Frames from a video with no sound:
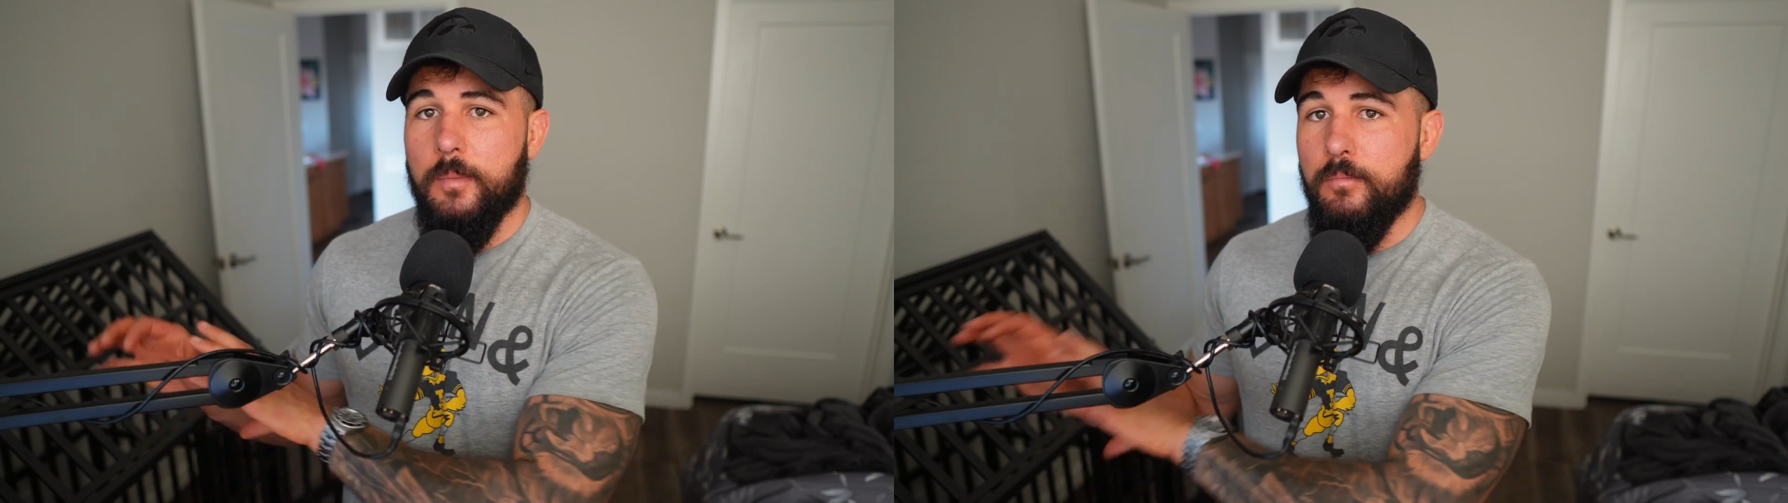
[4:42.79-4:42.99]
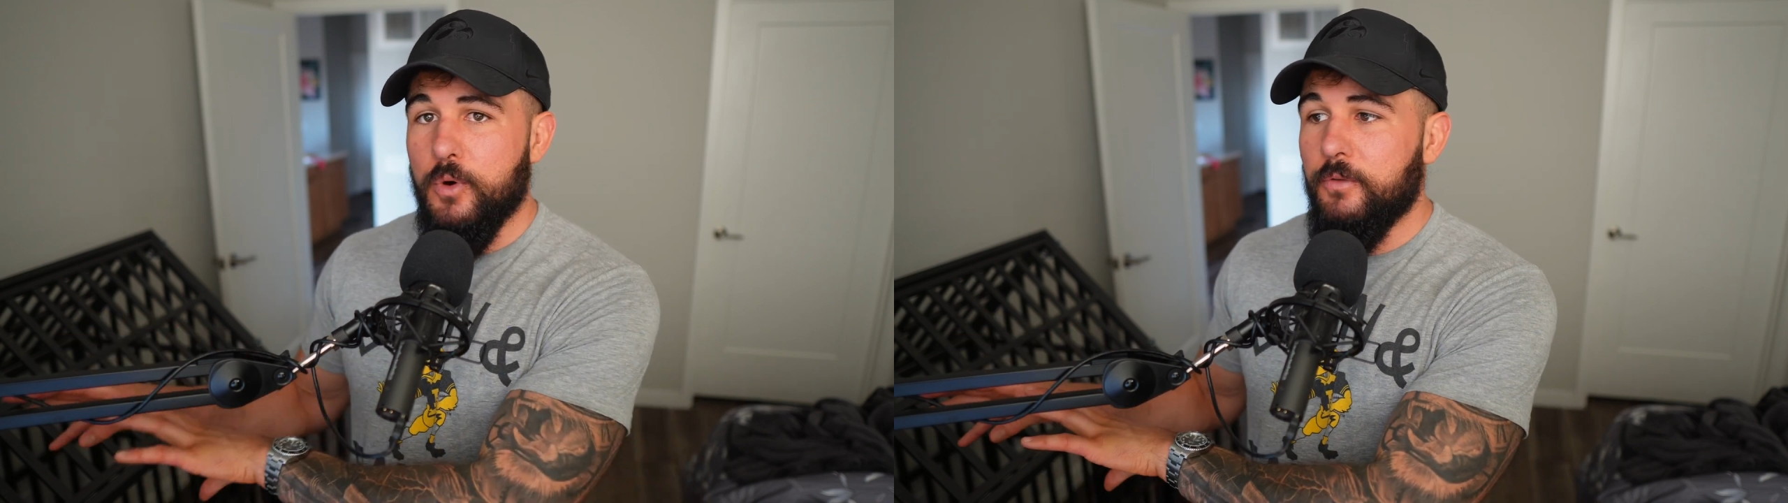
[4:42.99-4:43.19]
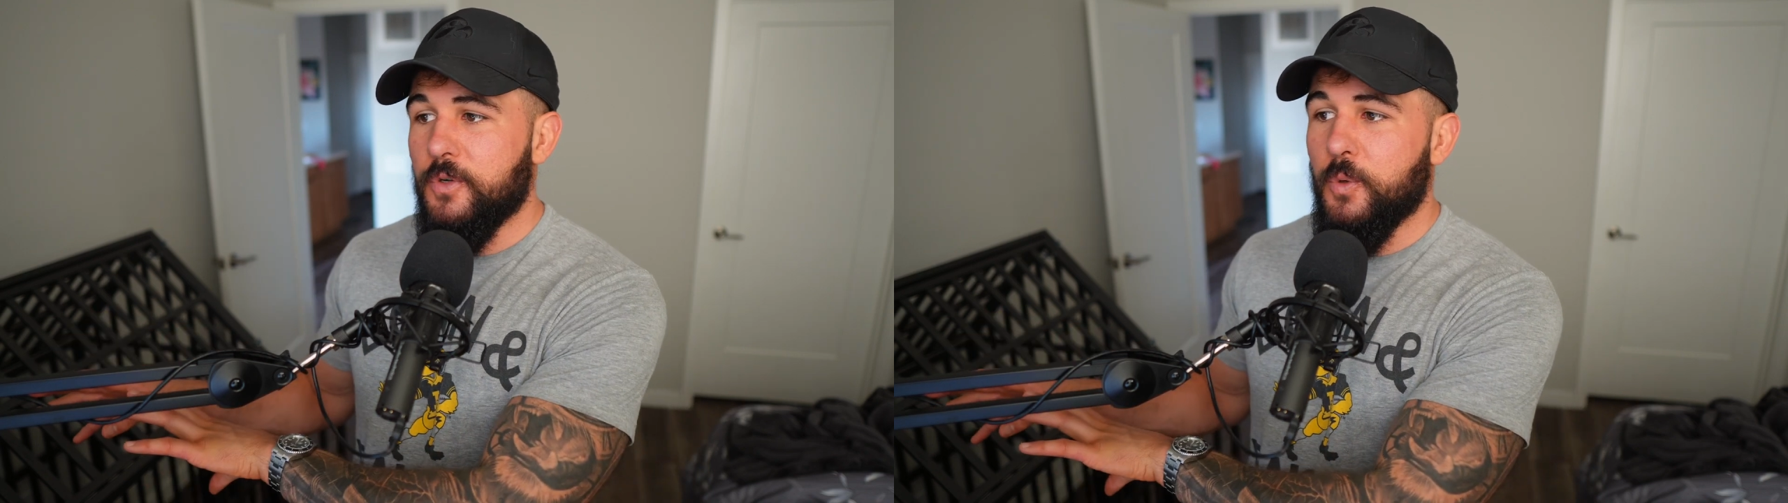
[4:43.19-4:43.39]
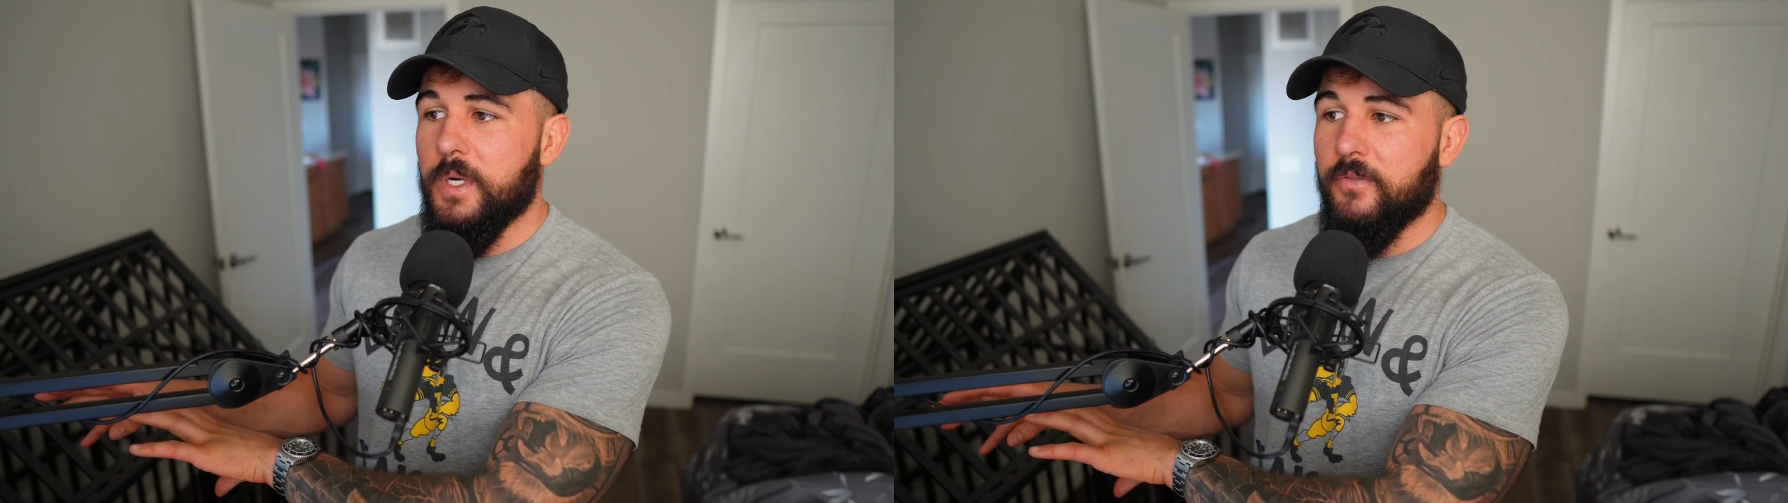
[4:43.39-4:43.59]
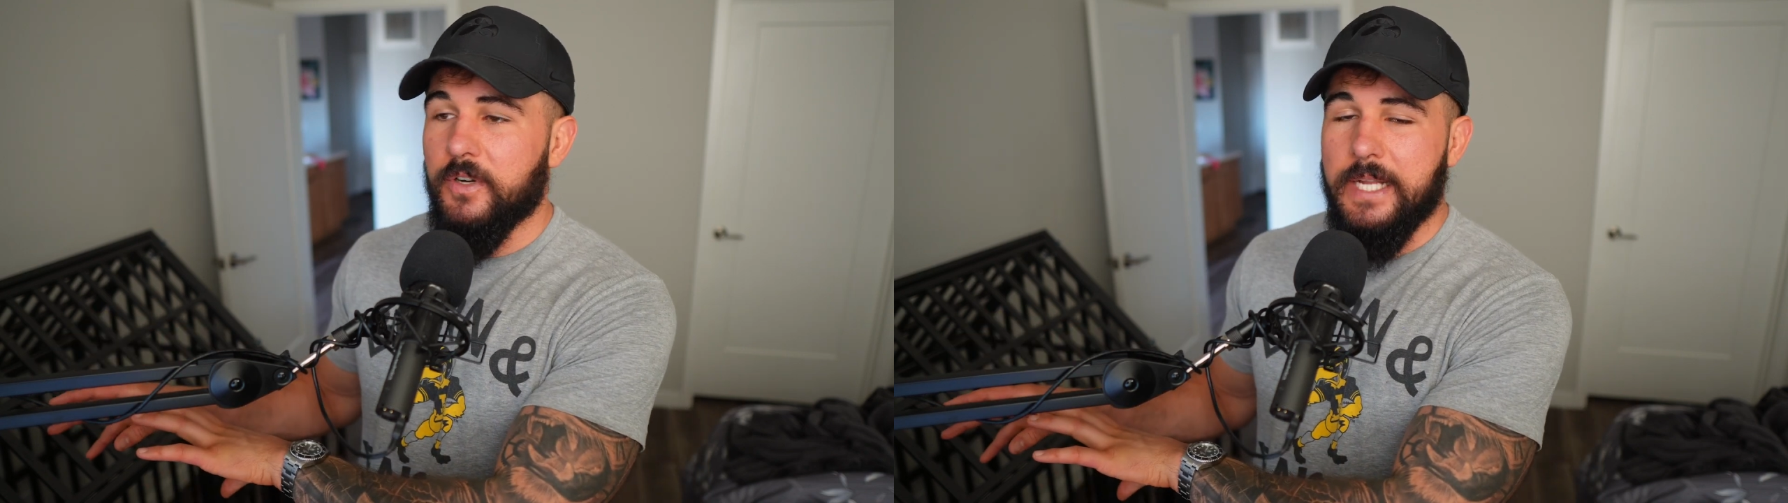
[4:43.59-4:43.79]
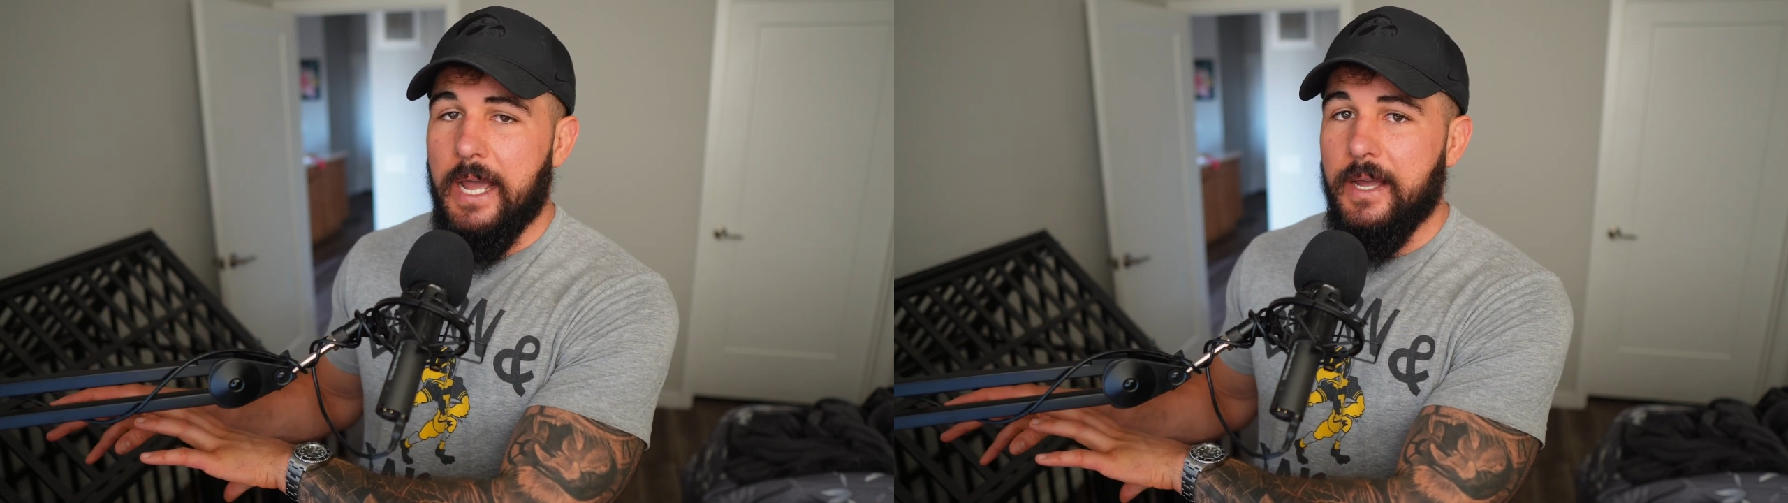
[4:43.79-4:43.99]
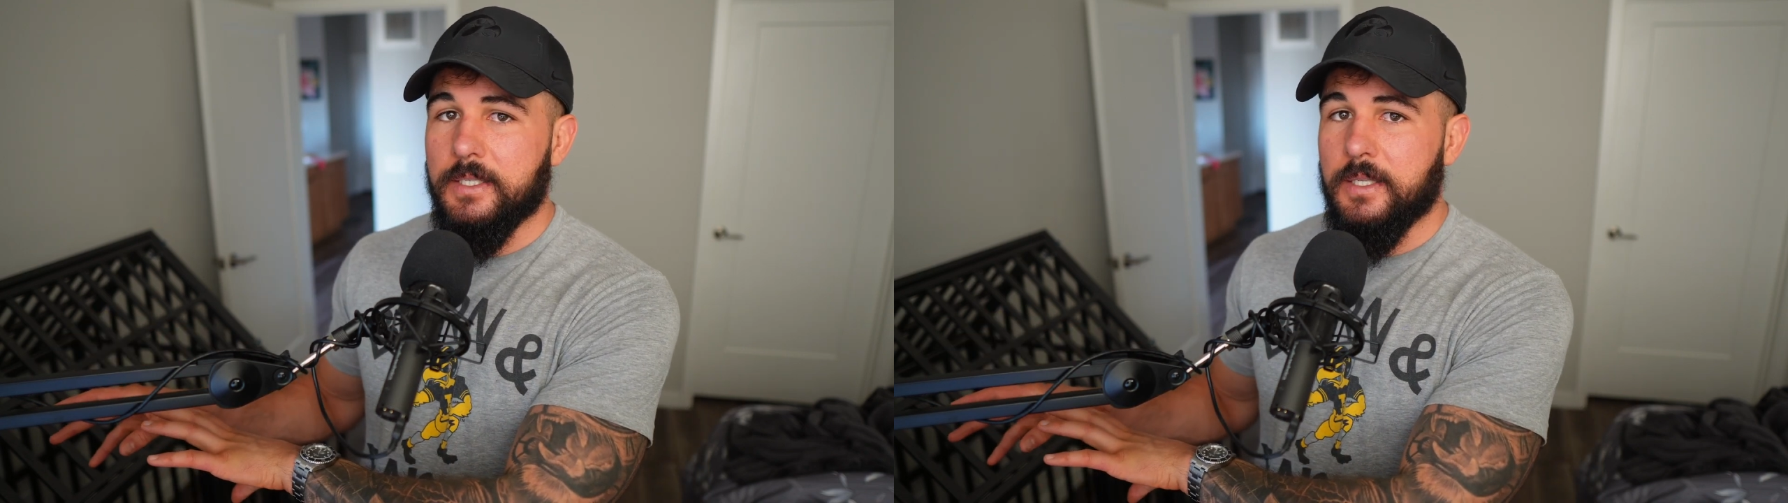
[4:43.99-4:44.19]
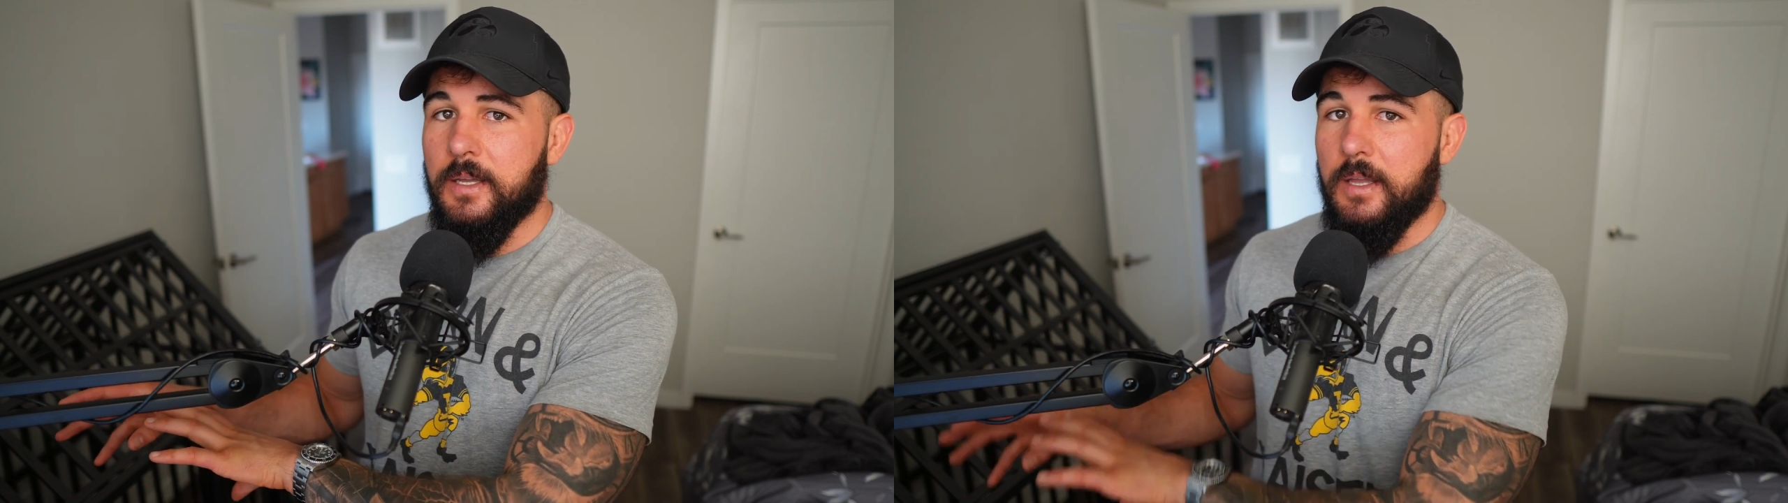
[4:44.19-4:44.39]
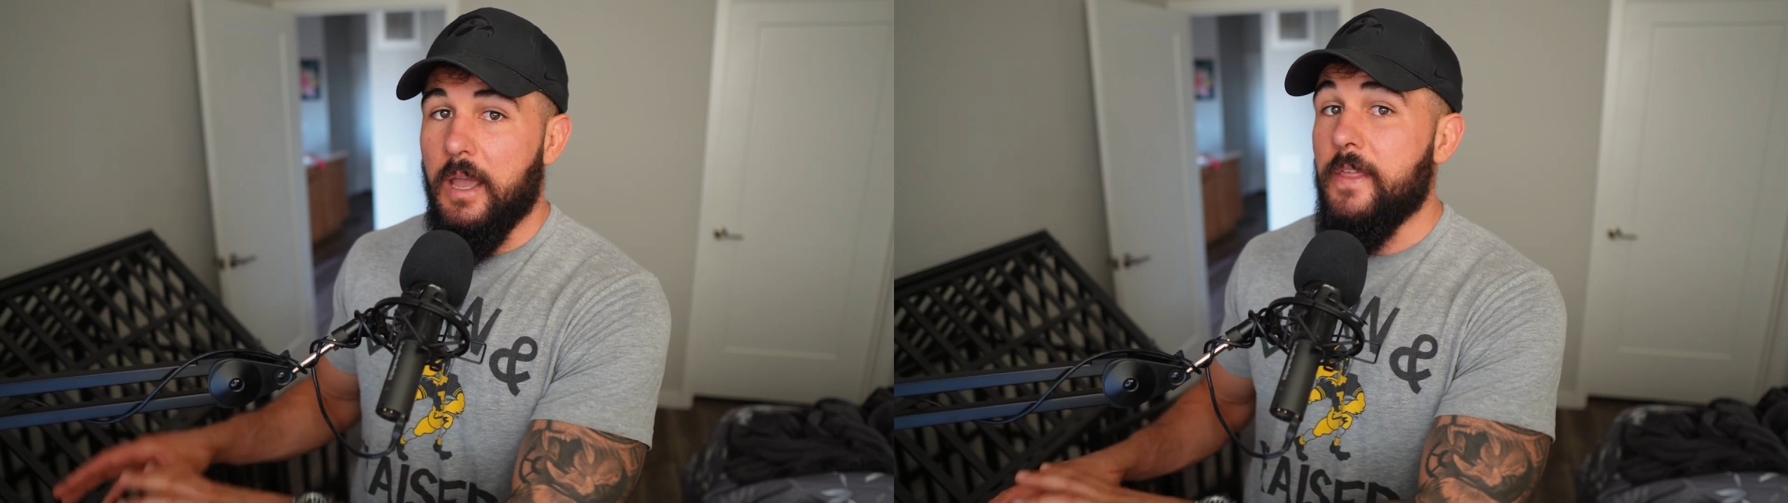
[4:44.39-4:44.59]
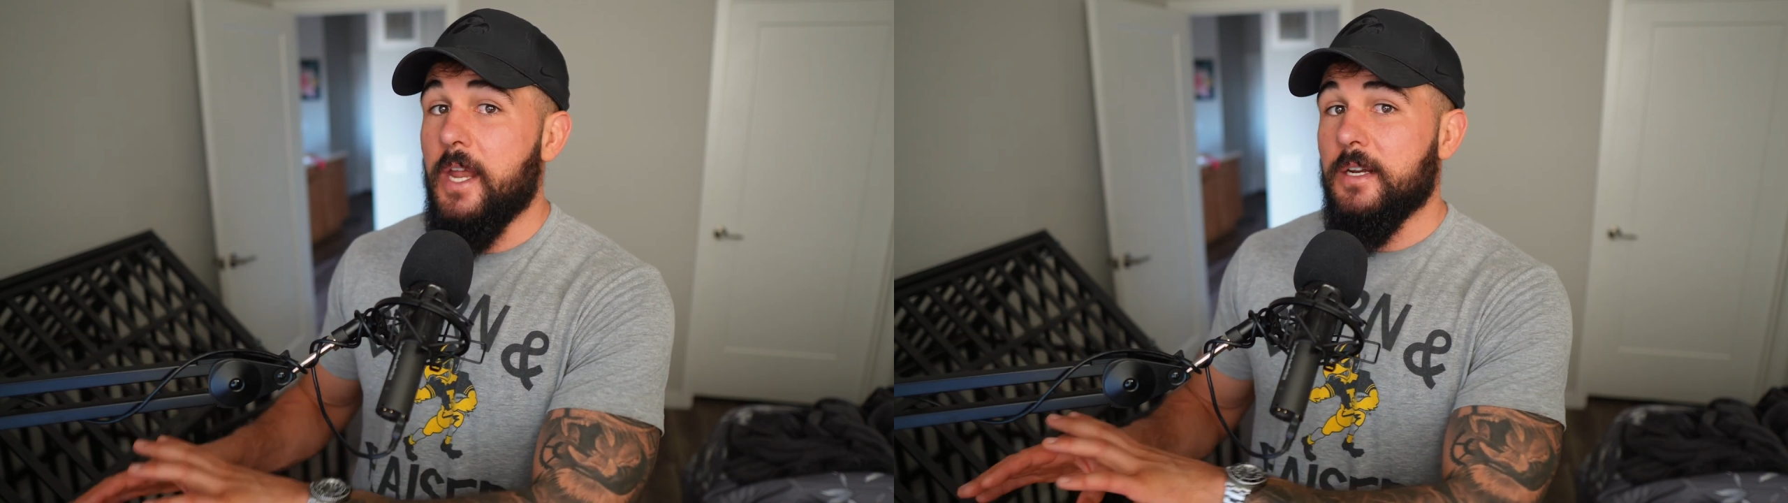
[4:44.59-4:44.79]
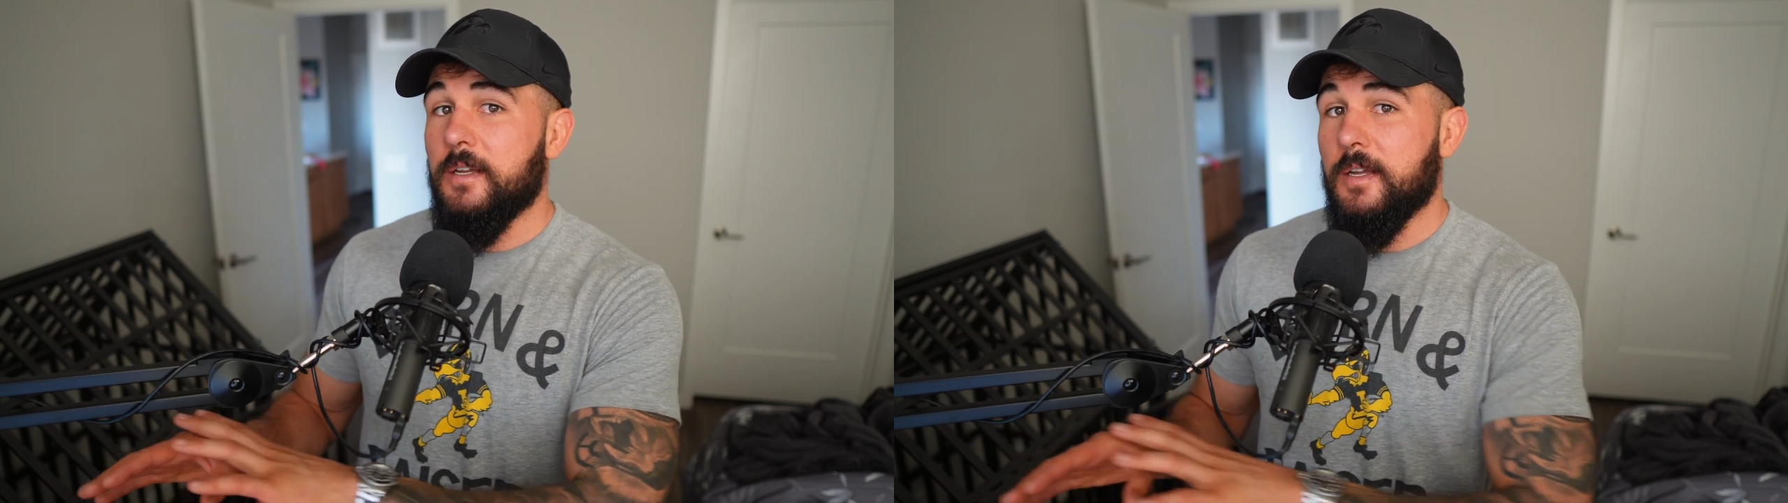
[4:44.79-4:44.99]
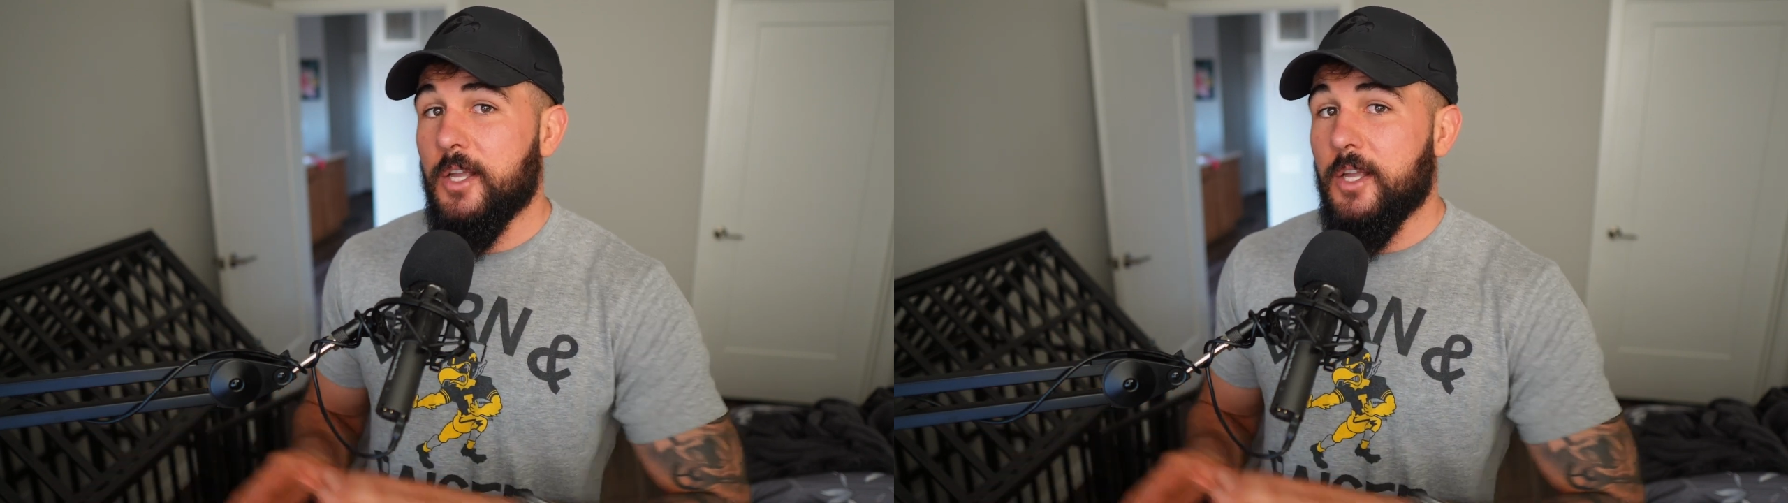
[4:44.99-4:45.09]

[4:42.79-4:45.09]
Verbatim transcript: move to a different task and then